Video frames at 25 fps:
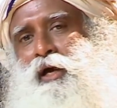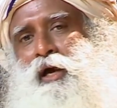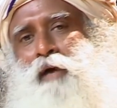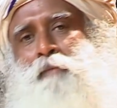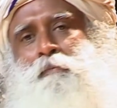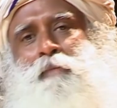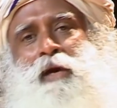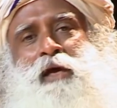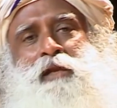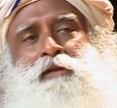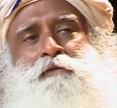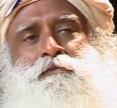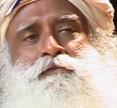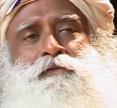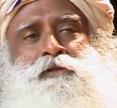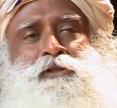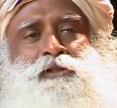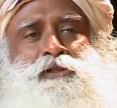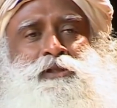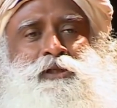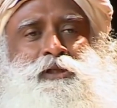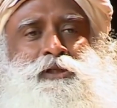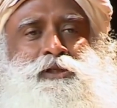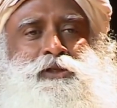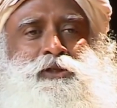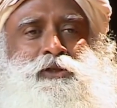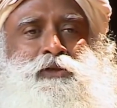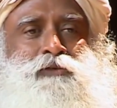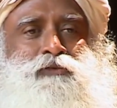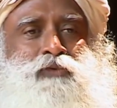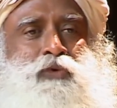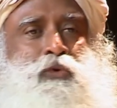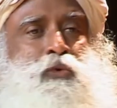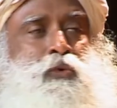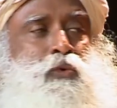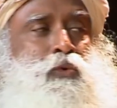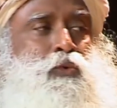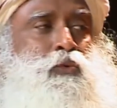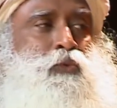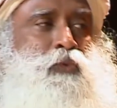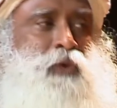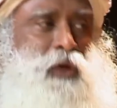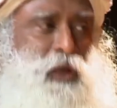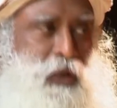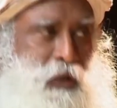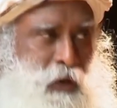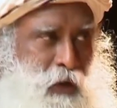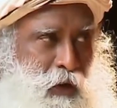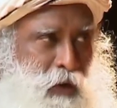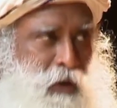a manifestation of who
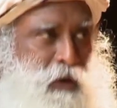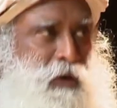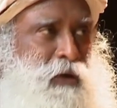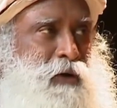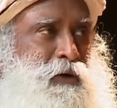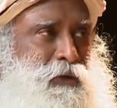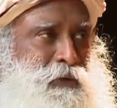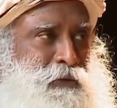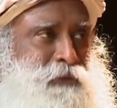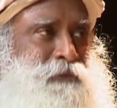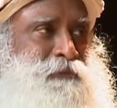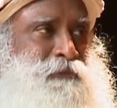we are.